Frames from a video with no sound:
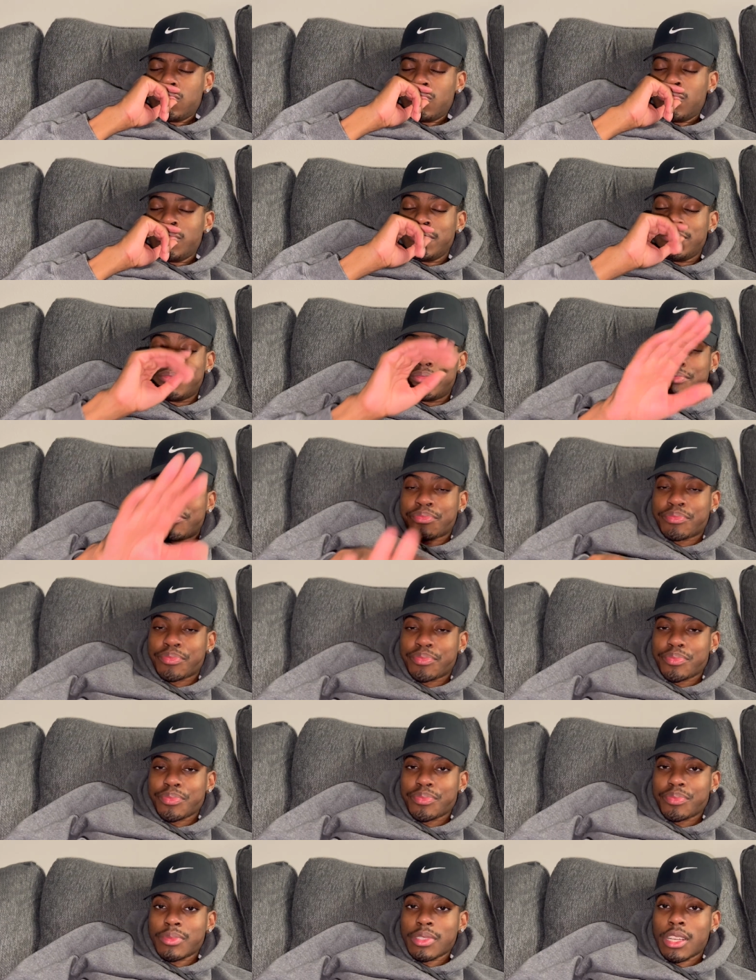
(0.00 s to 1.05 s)
Mm.
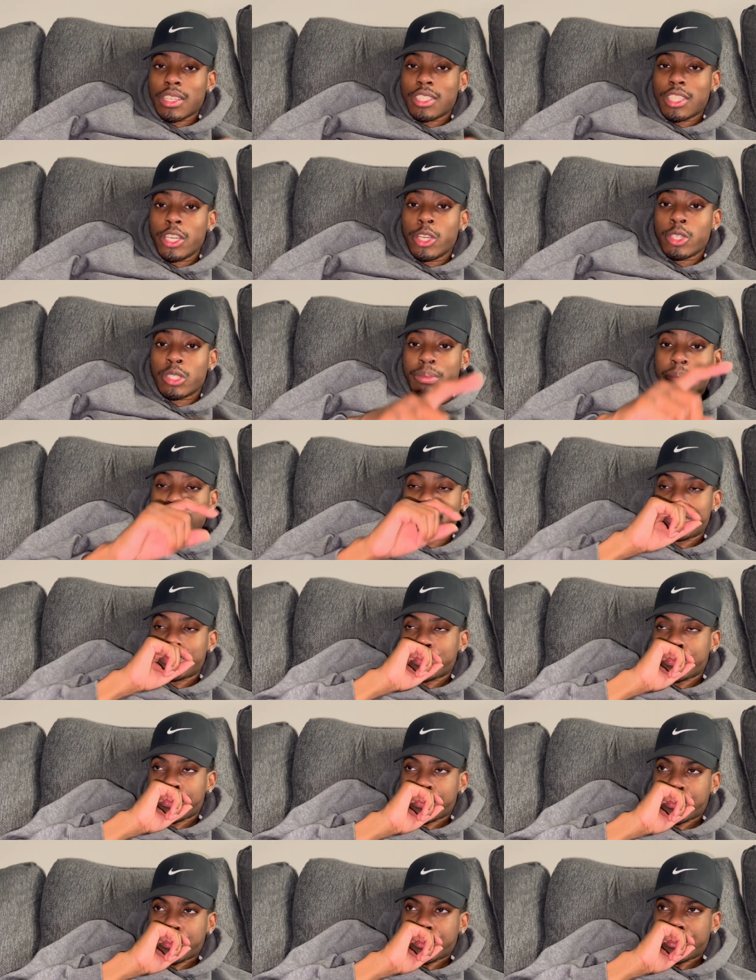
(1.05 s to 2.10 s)
Excuse me,
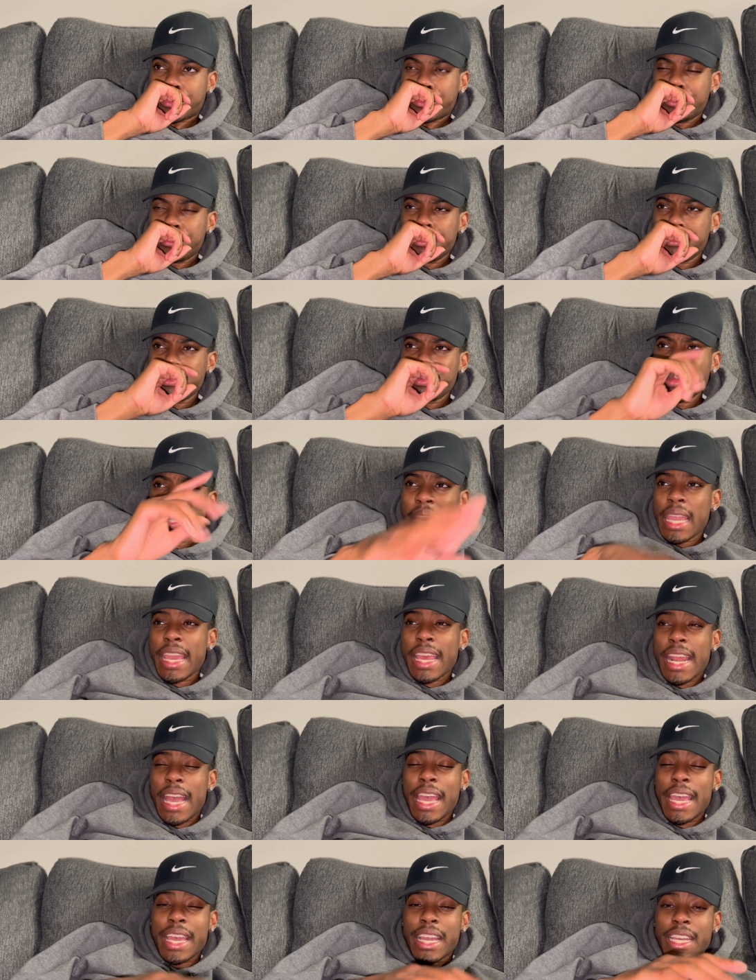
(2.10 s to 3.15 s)
and
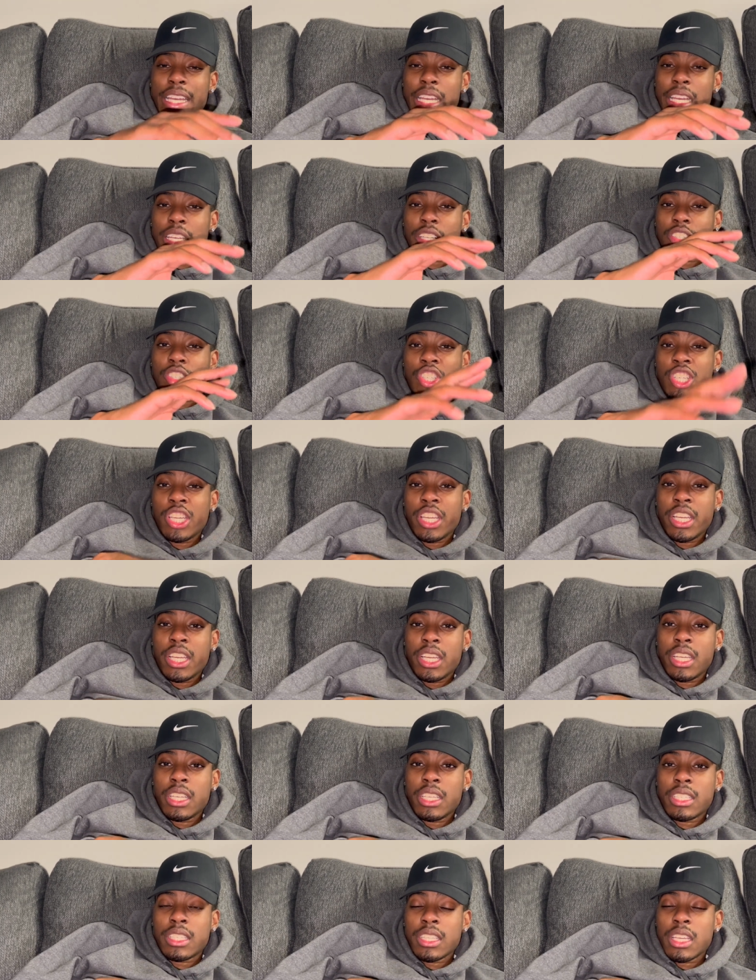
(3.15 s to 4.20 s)
I had
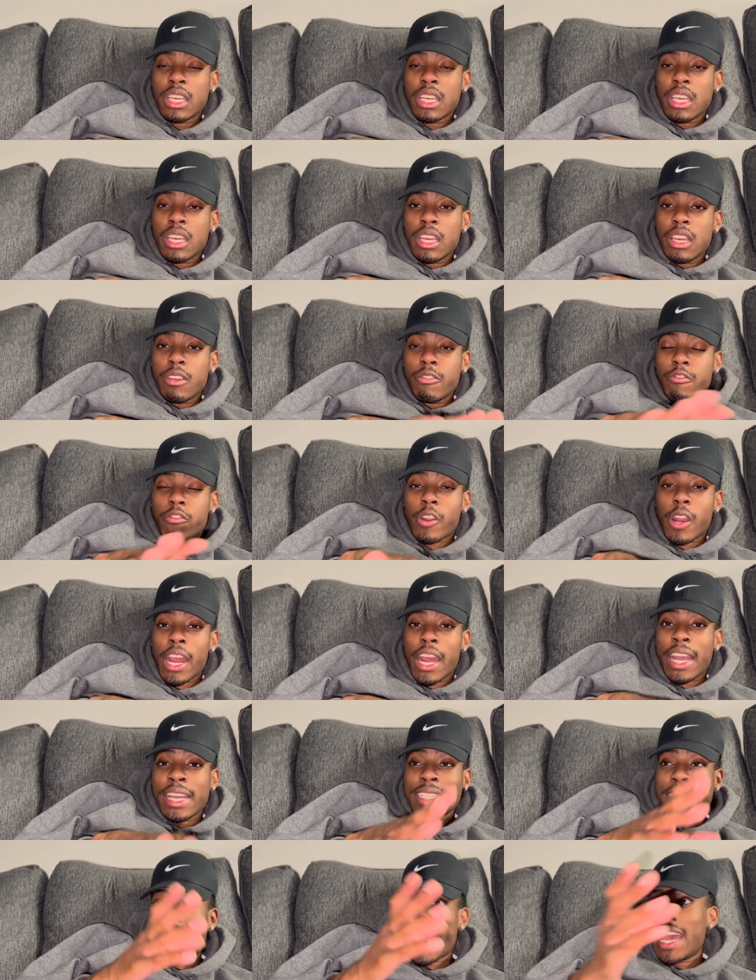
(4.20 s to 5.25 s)
cheese
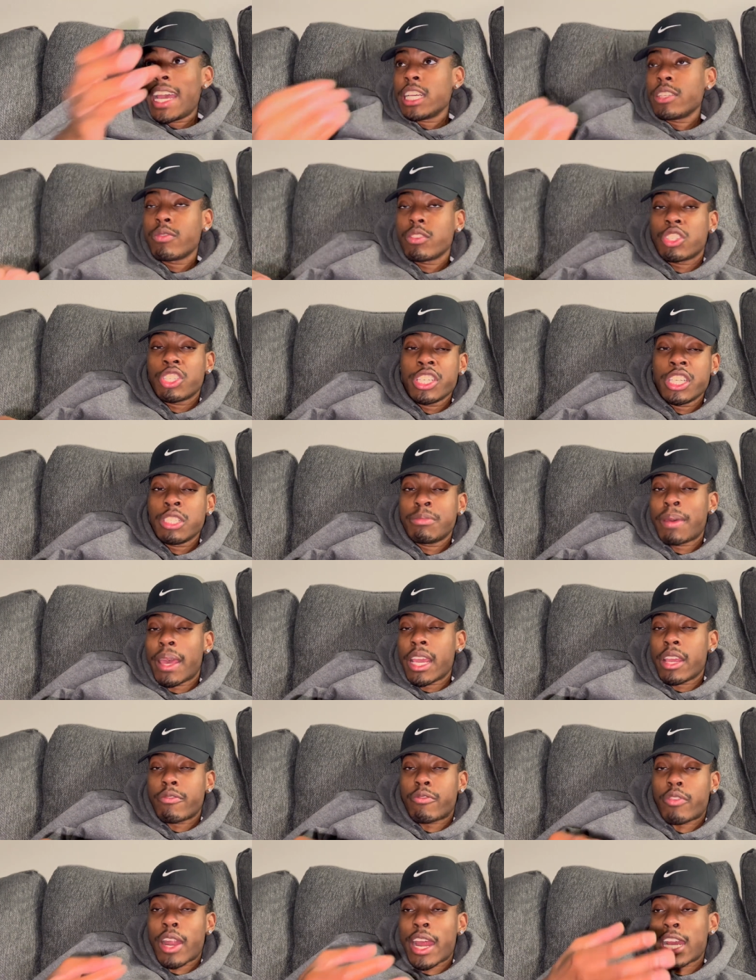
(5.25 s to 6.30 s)
fries. I asked for cheese
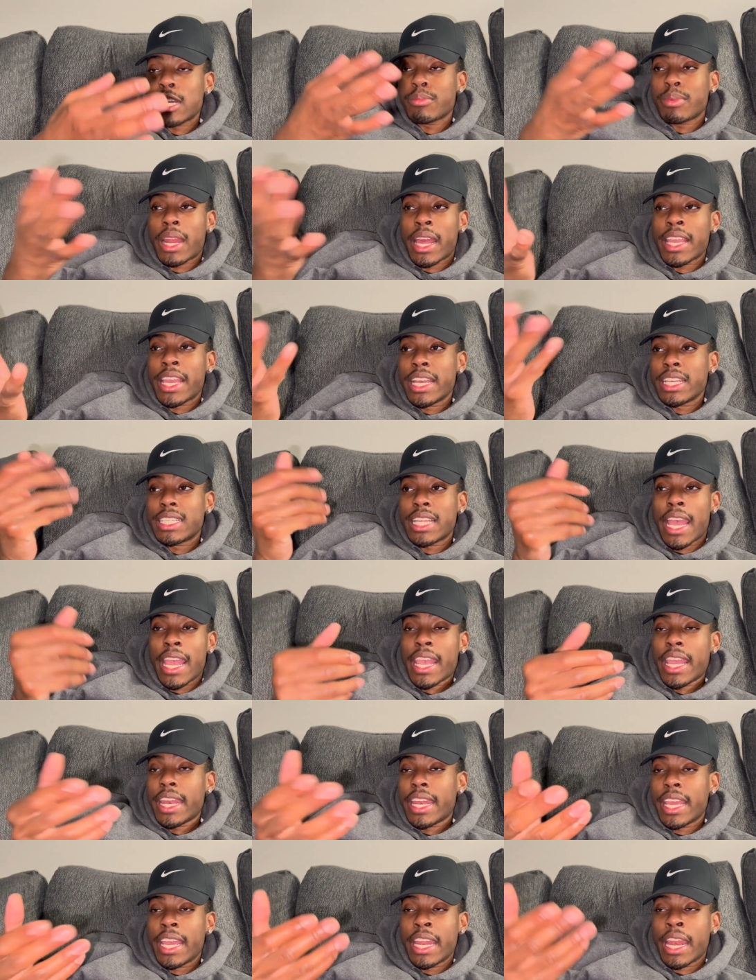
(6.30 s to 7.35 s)
bacon fries, but I guess they didn't get
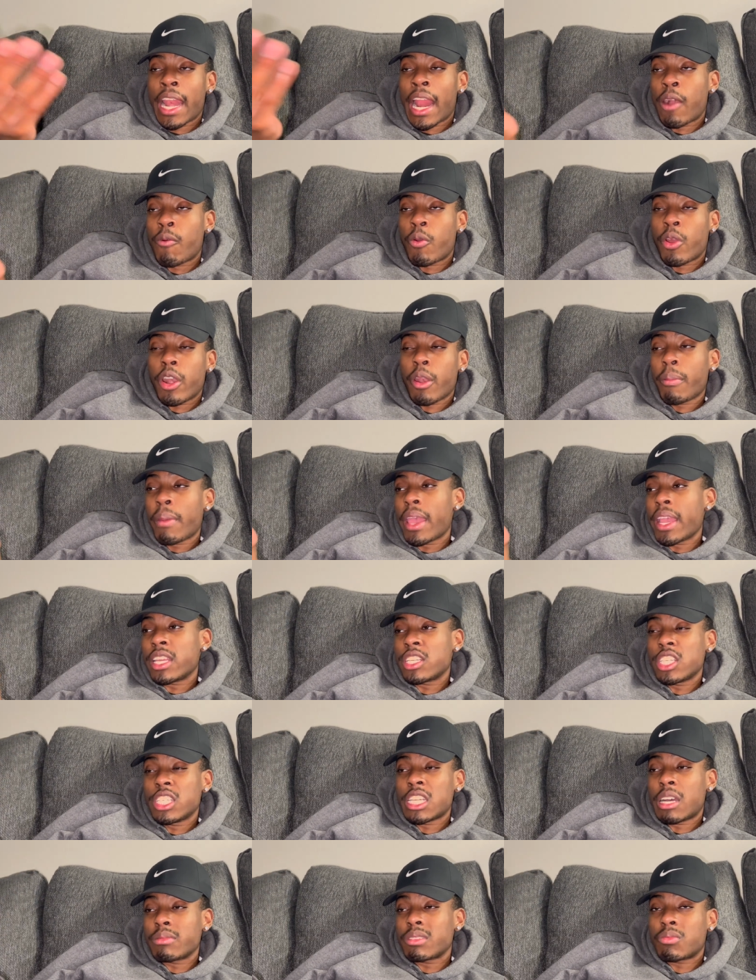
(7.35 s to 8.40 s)
the hint that I wanted the bacon. She
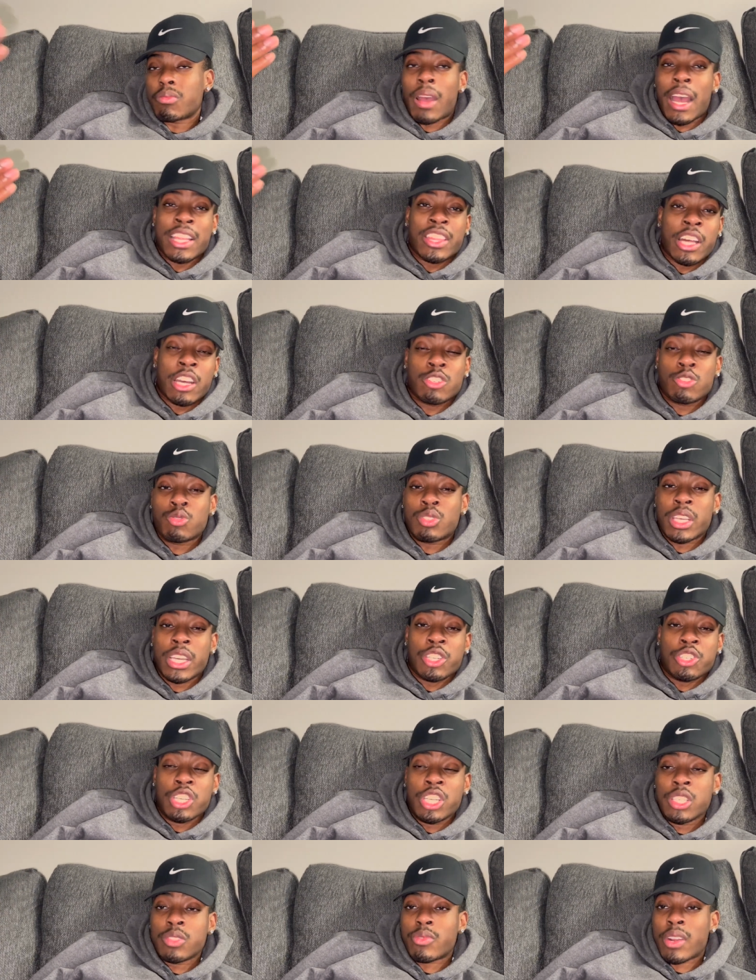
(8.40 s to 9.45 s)
told me. I thought you said
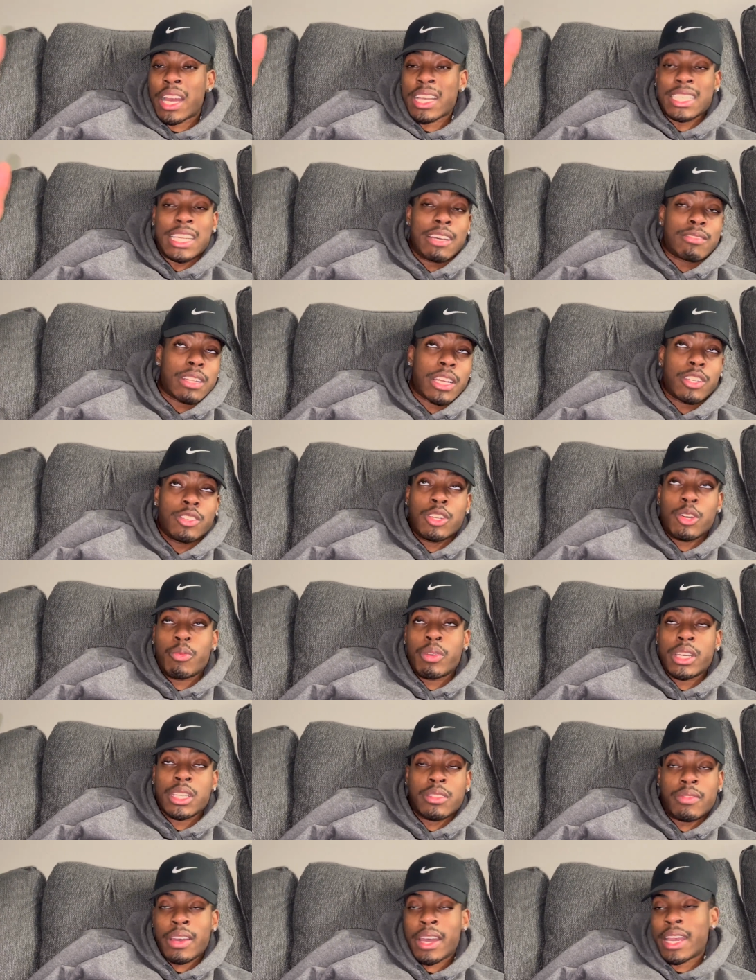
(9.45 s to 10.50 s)
cheese fries. And I was like, you know what,
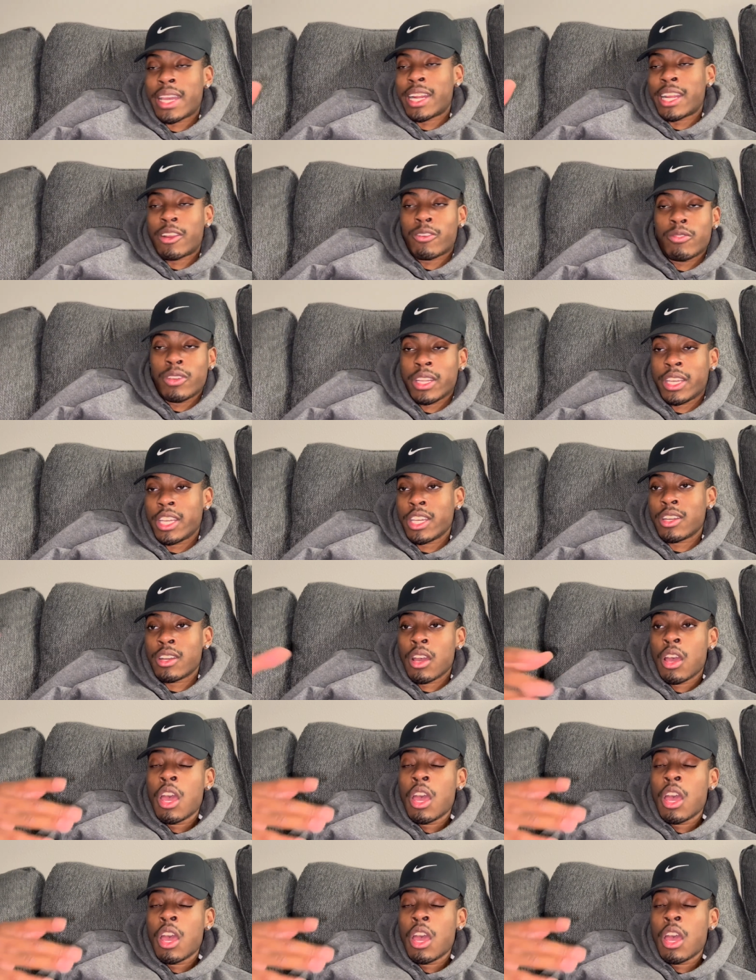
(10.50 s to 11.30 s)
it's fine. I don't really care.